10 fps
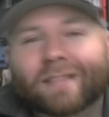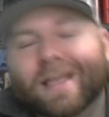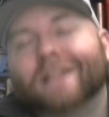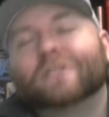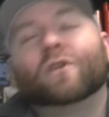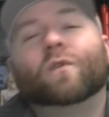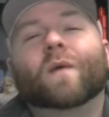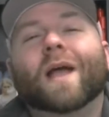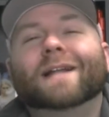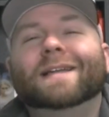That's
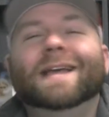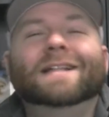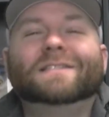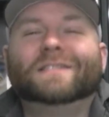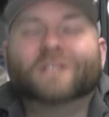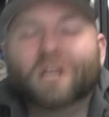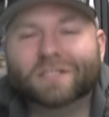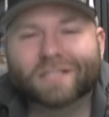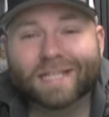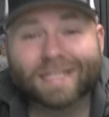correct. It's
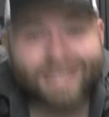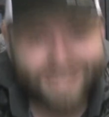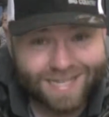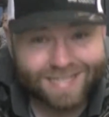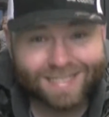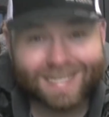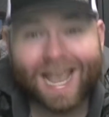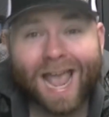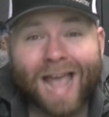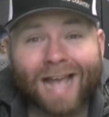just as
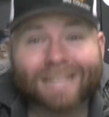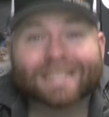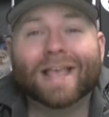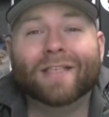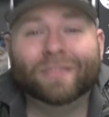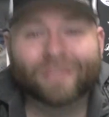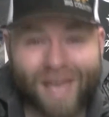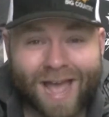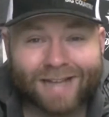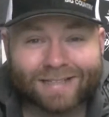easy as
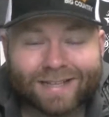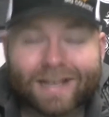that.